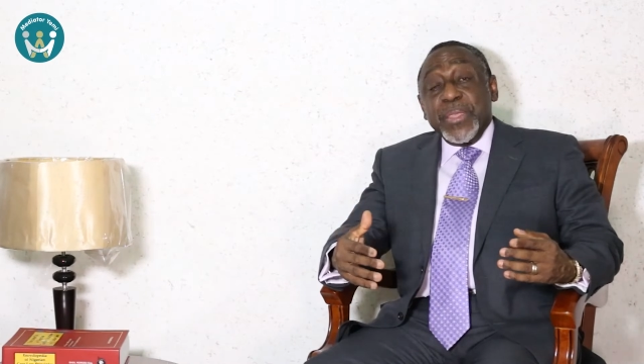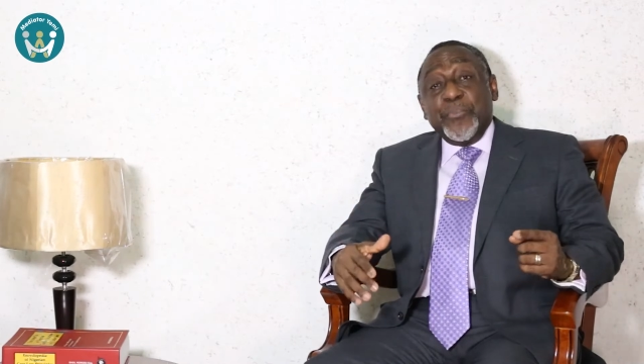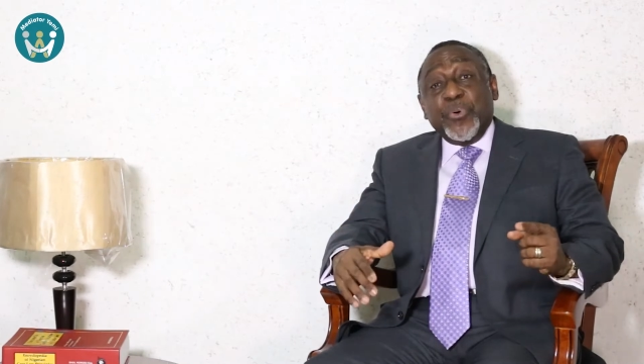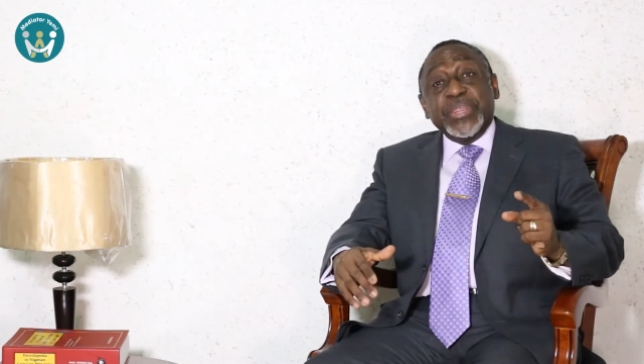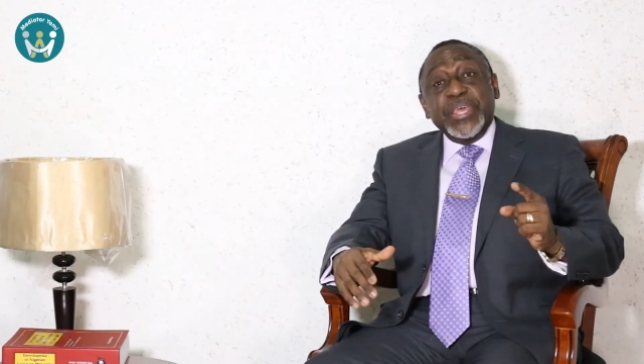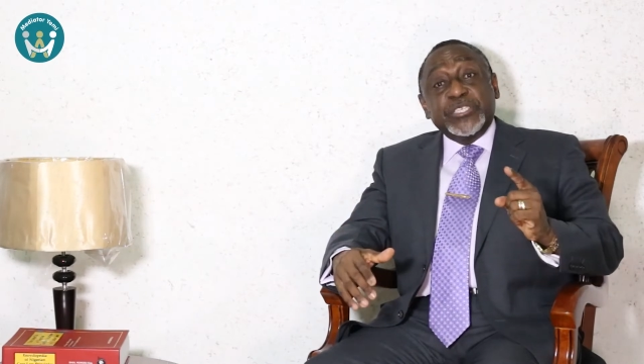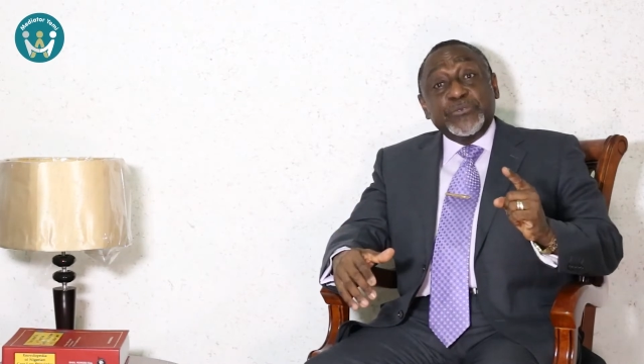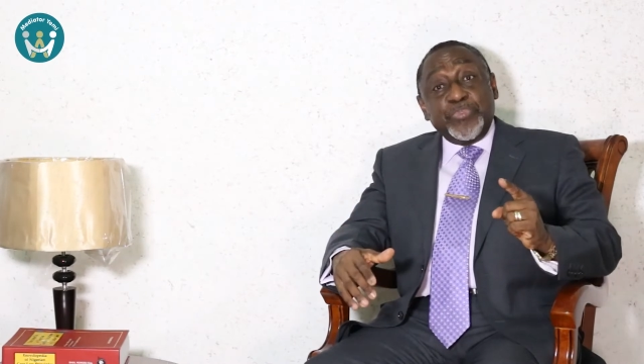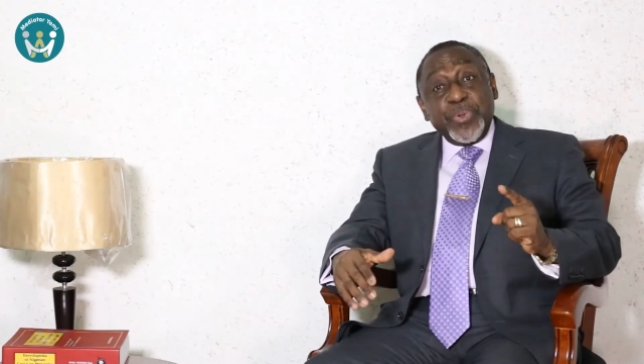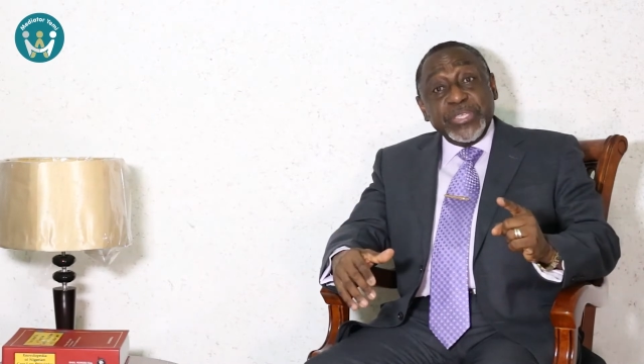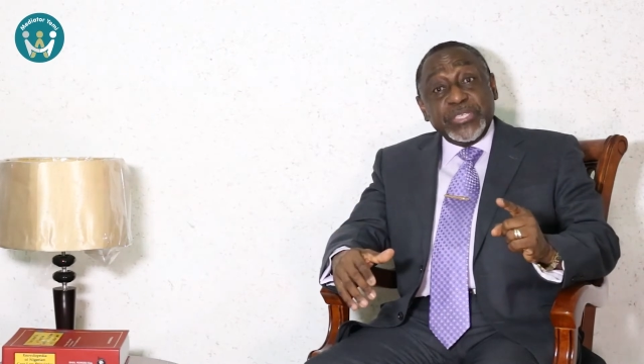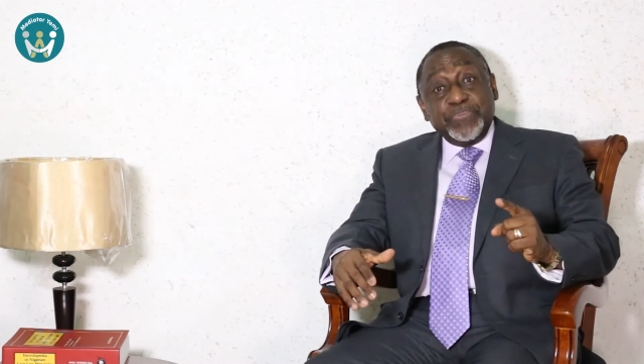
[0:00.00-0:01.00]
but its
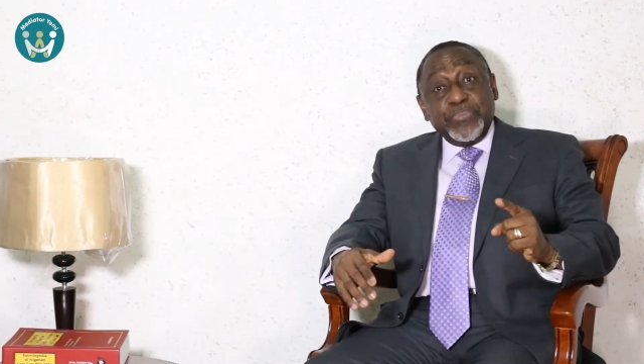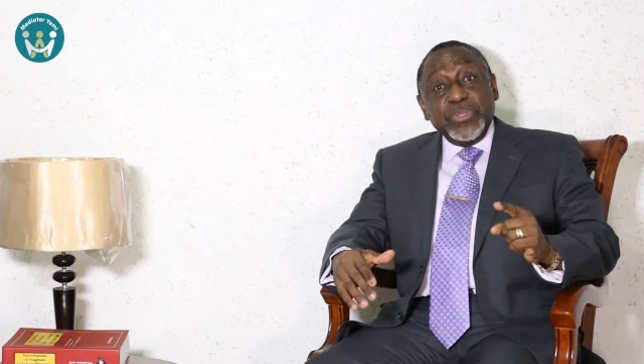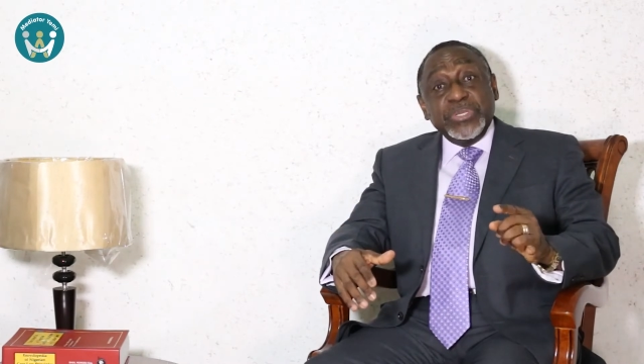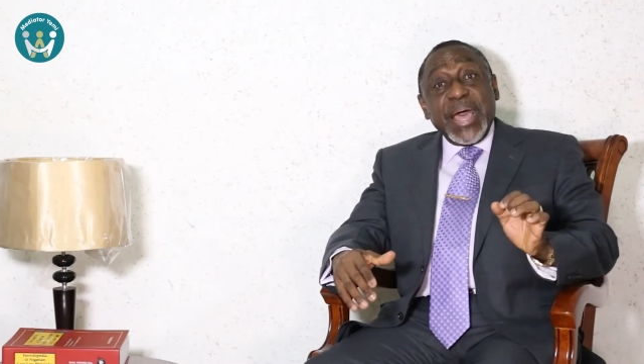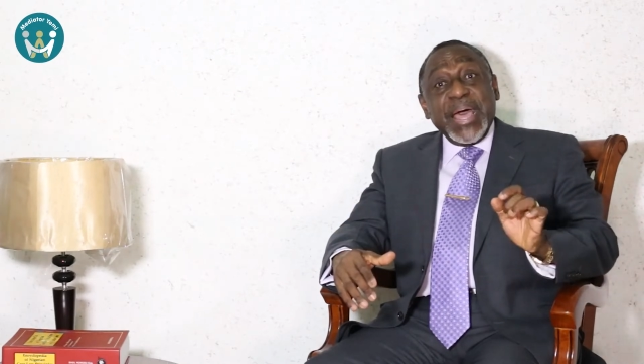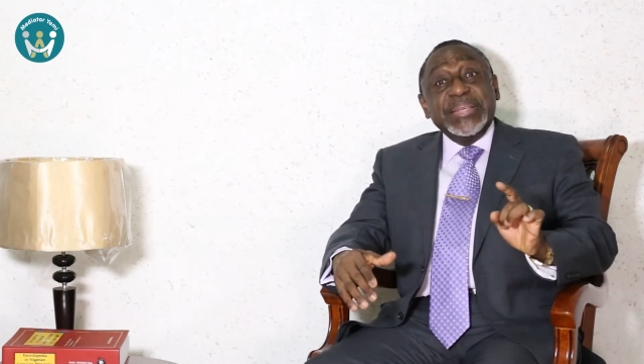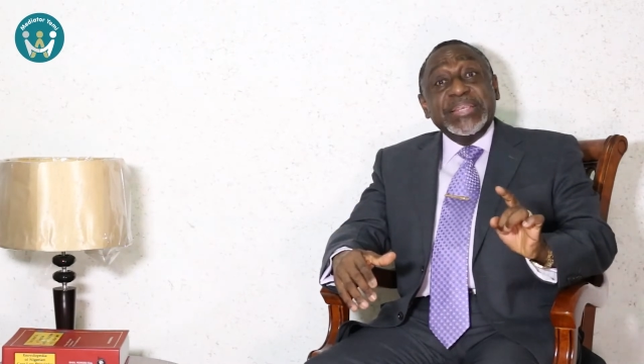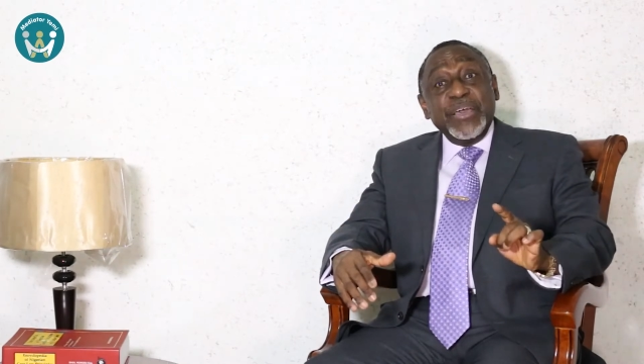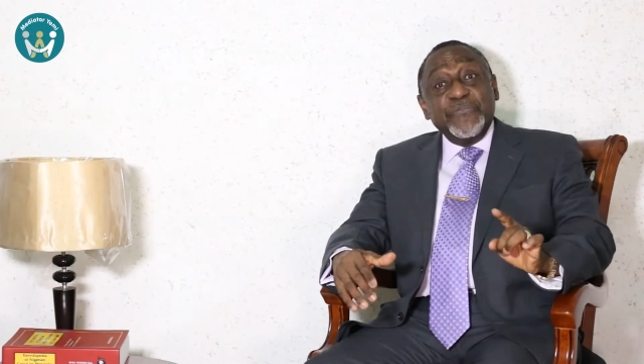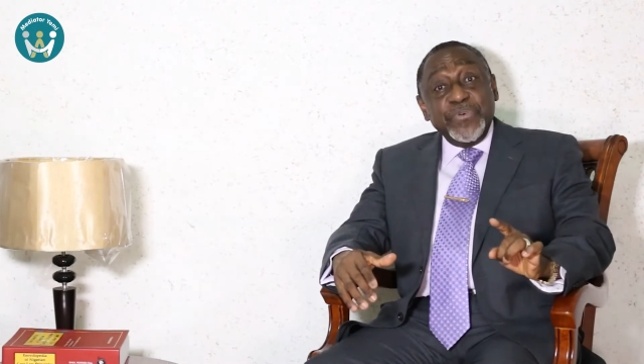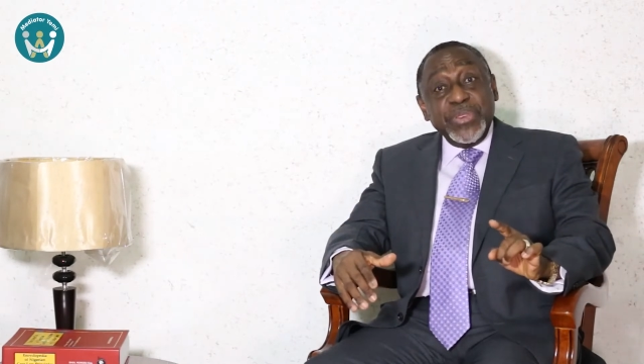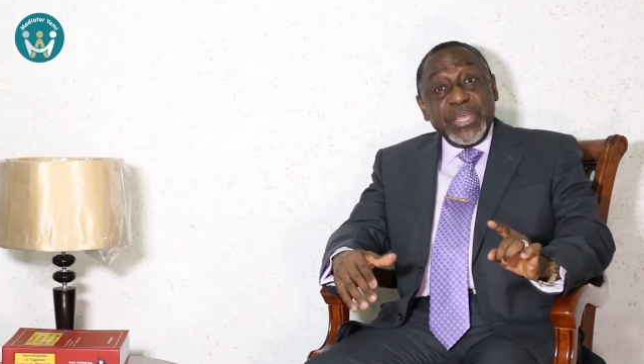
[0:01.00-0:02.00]
principles are
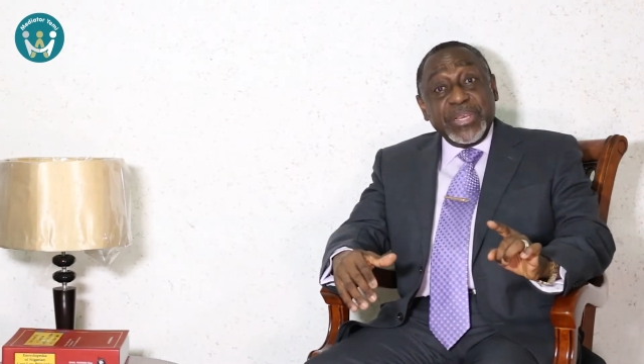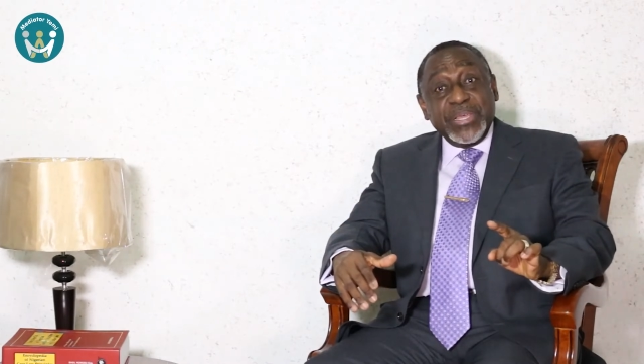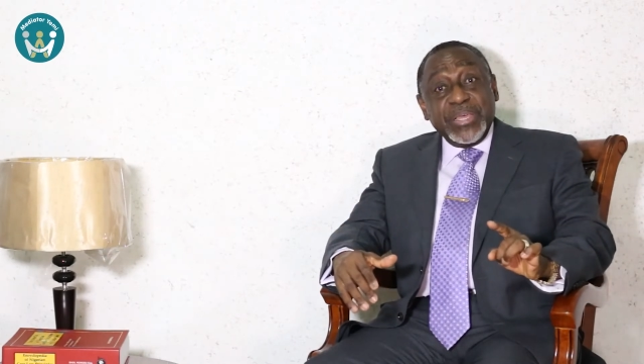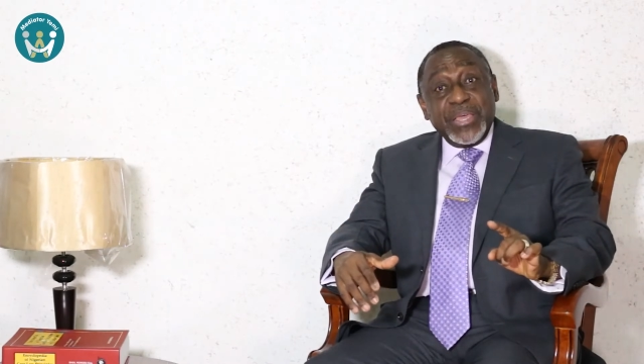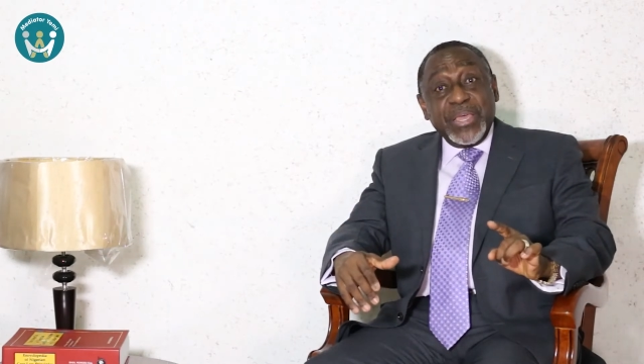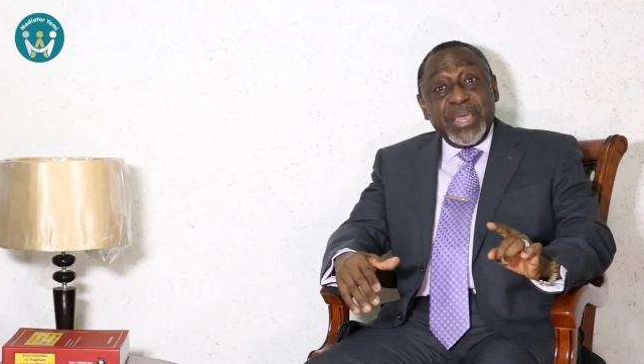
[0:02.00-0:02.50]
definite.